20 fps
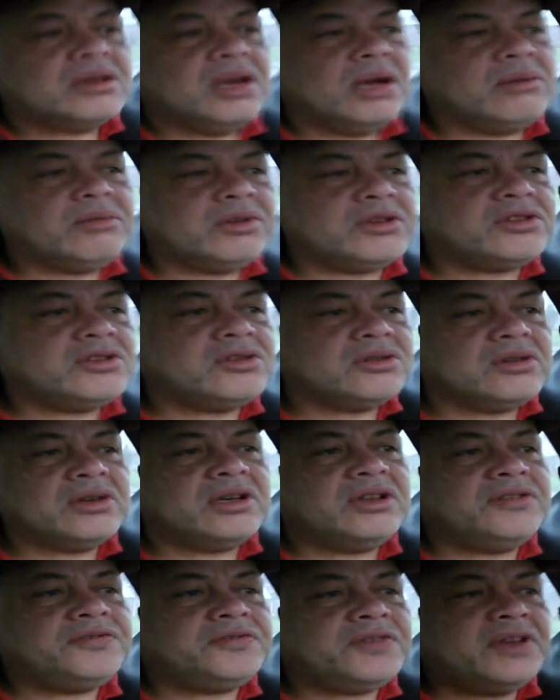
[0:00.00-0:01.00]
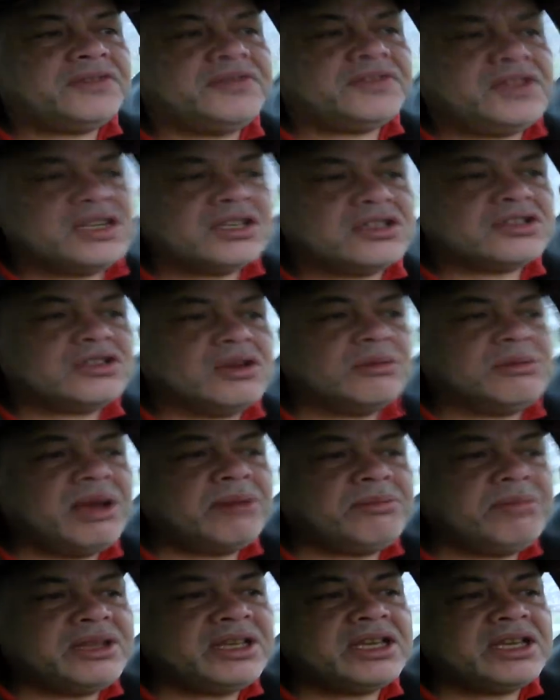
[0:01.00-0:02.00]
I'm not sure if, if there's some
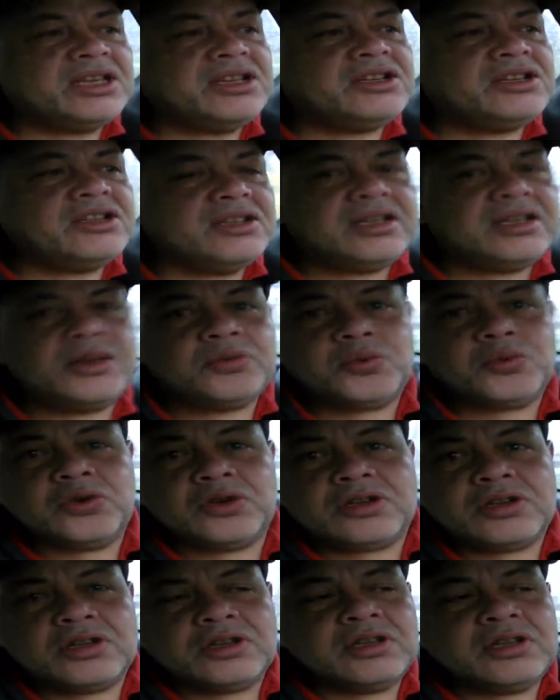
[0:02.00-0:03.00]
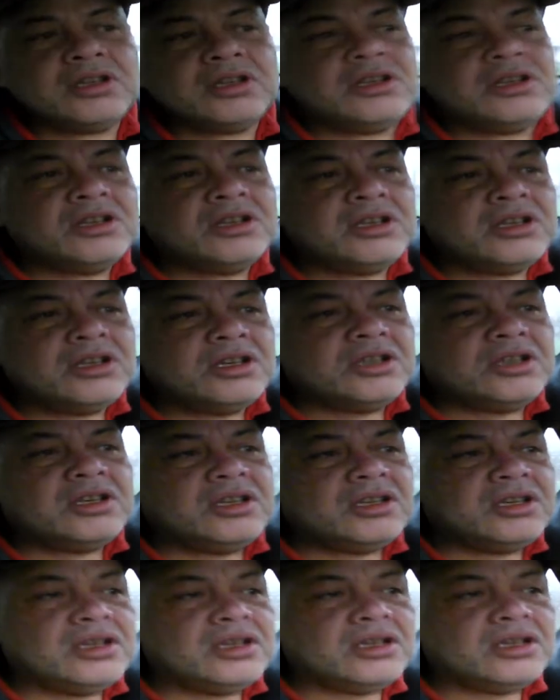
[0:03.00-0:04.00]
application that would
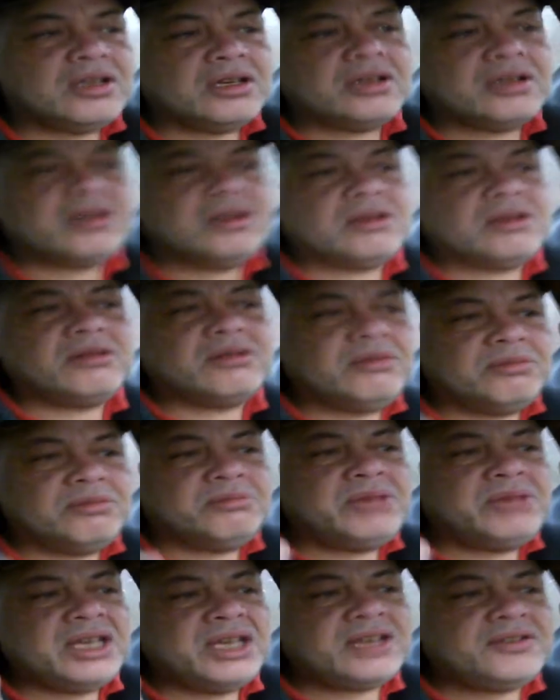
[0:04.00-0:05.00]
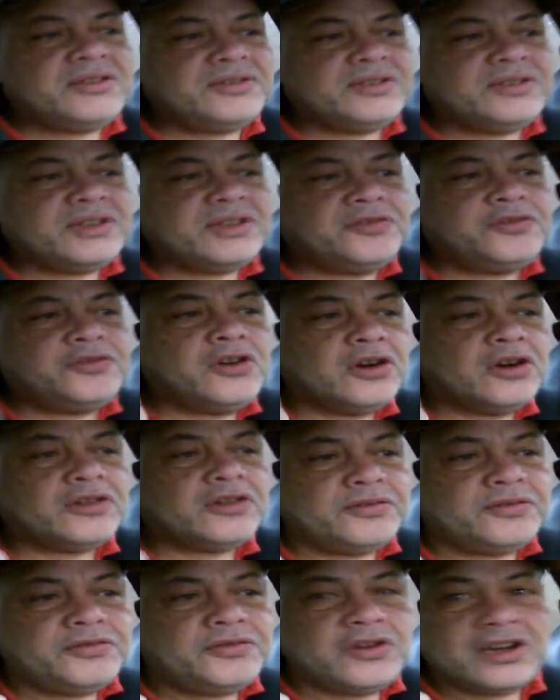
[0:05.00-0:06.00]
uh, make the 4
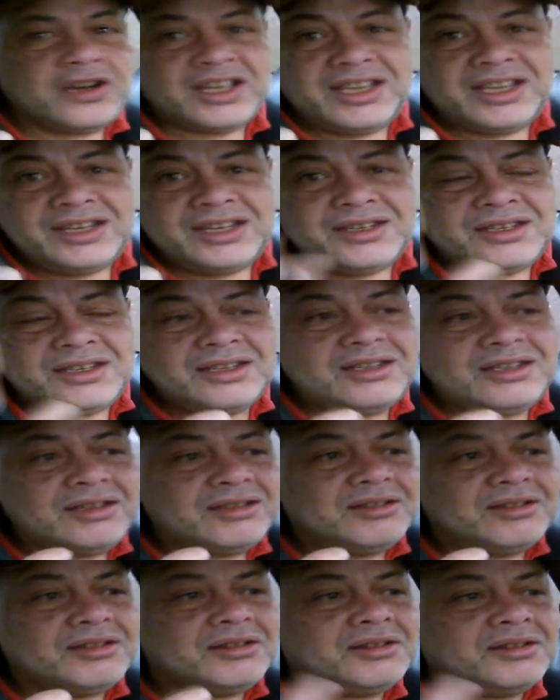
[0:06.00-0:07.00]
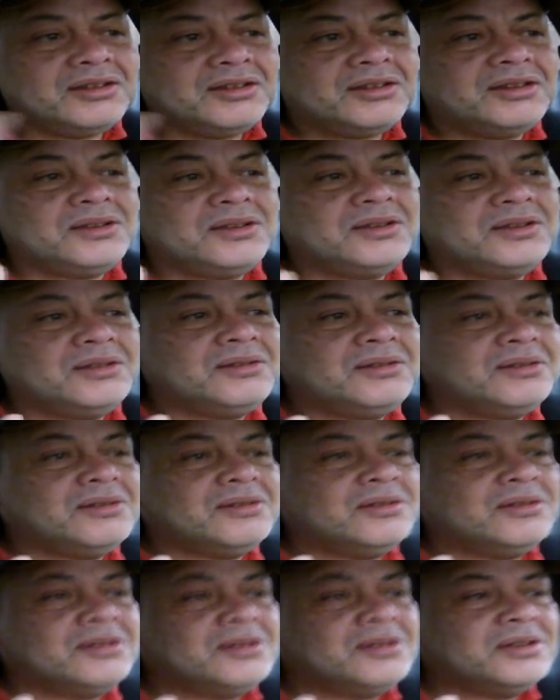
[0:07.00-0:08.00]
480, you
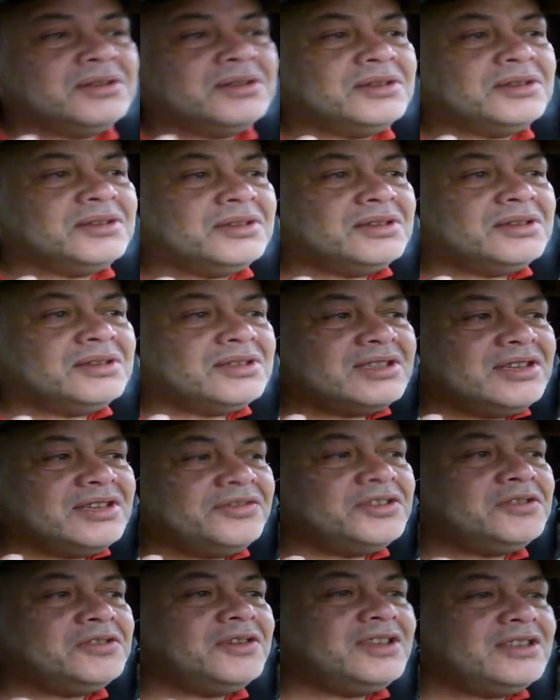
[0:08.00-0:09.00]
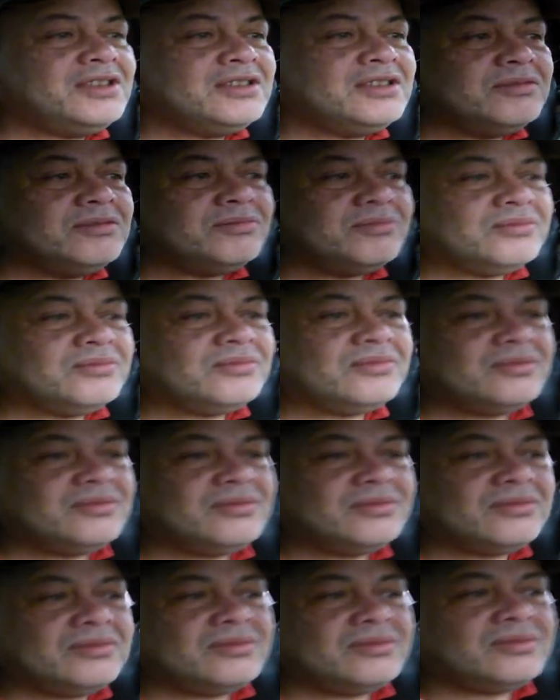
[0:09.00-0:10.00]
know, 720
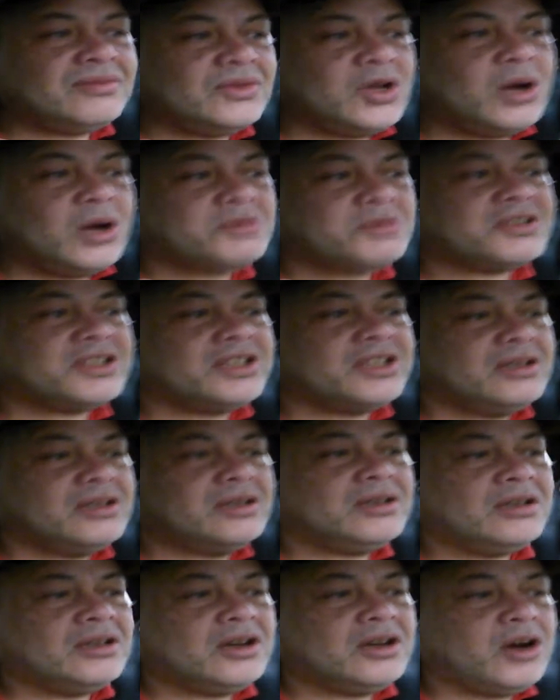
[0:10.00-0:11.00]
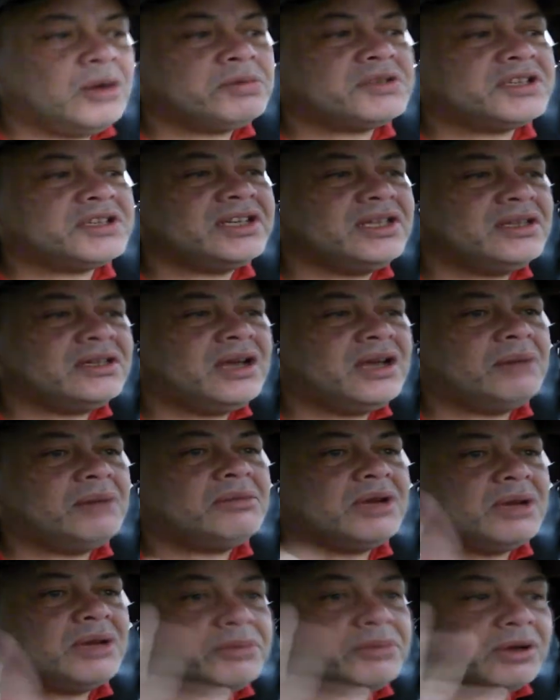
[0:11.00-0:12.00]
upscale uh, upscale
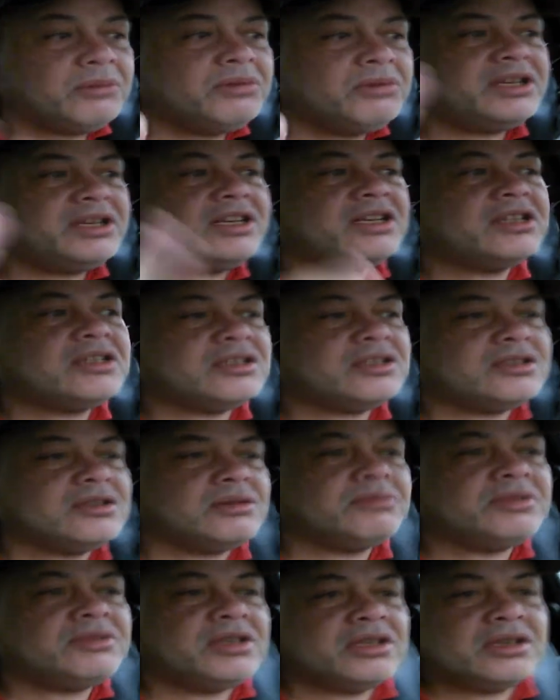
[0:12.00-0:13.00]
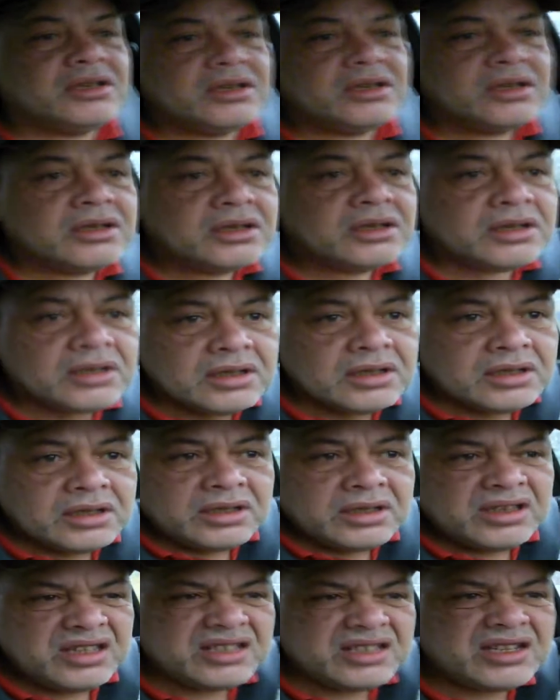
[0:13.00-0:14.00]
camera. Probably there is something.
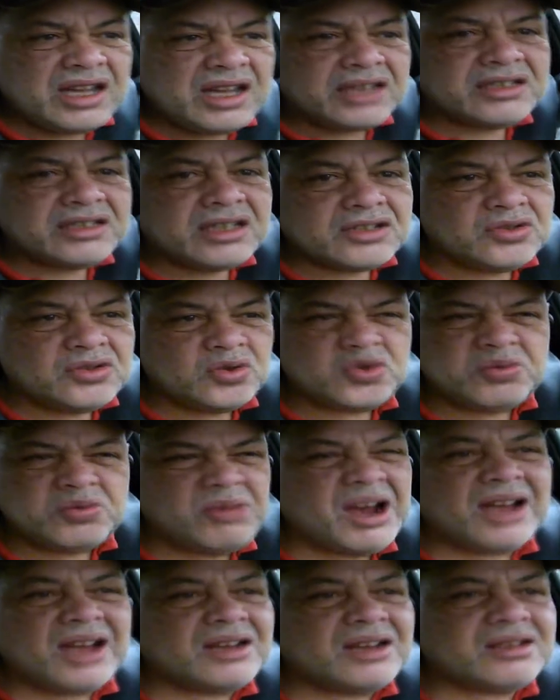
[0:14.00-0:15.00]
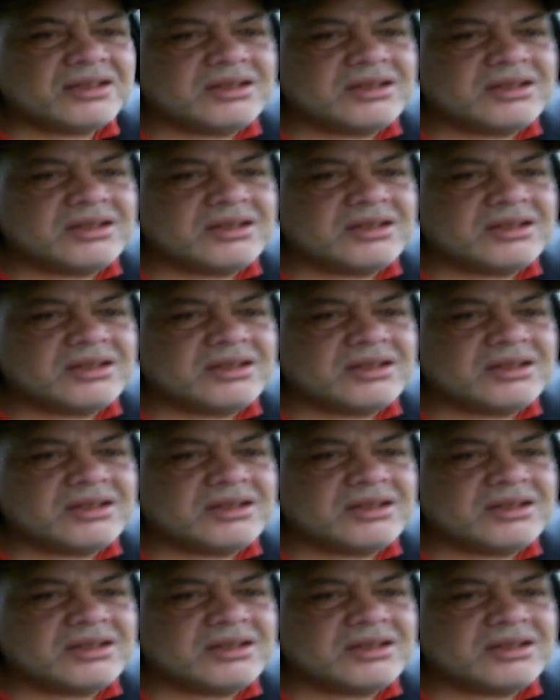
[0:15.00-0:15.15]
These guys are so smart.